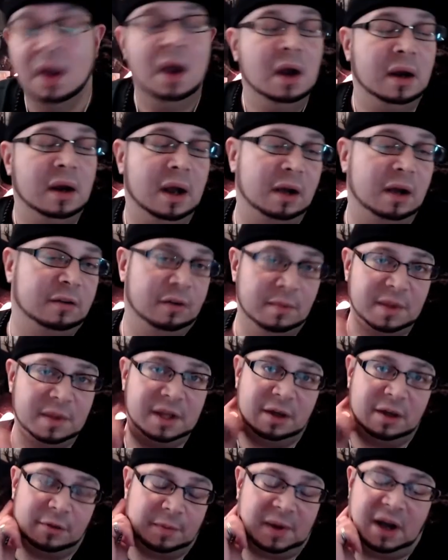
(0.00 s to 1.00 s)
Now, some of
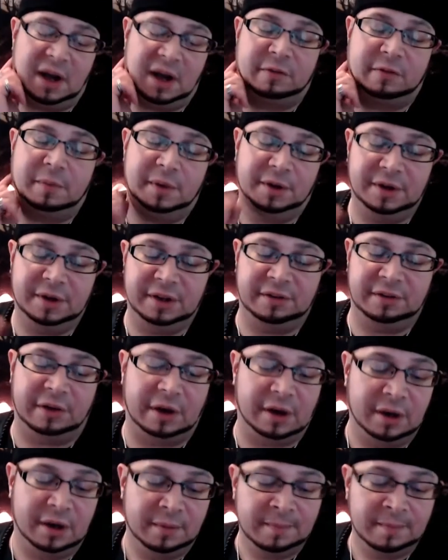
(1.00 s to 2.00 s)
the other possibilities
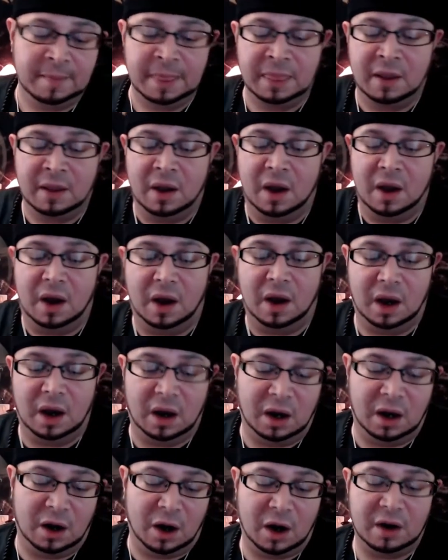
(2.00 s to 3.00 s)
here
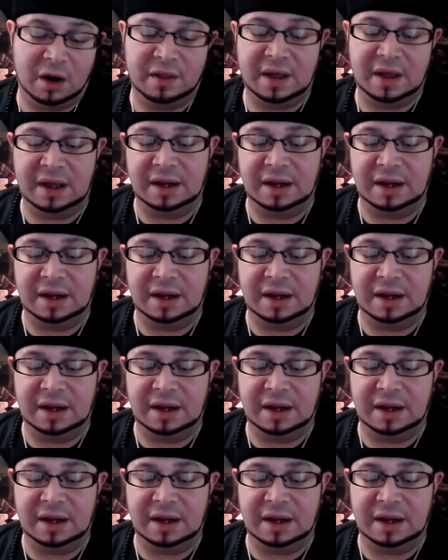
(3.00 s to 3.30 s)
are that